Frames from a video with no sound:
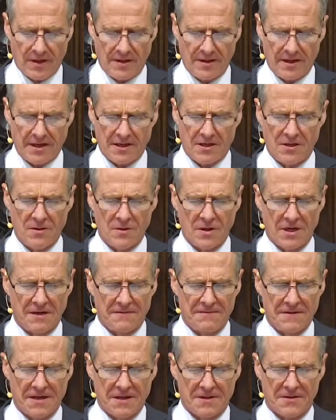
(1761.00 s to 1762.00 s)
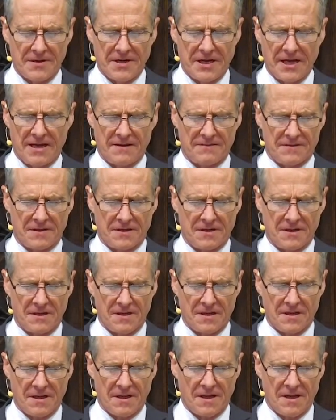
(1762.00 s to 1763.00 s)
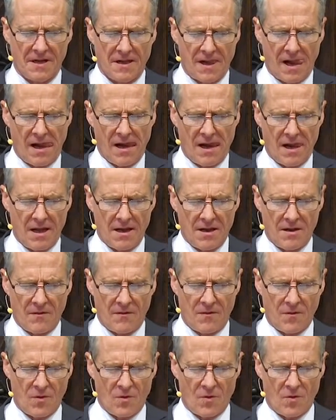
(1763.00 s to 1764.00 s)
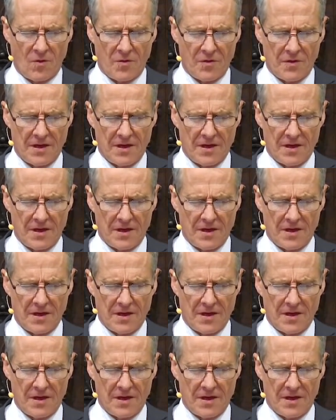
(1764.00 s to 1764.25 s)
Thank you, our Father in heaven, for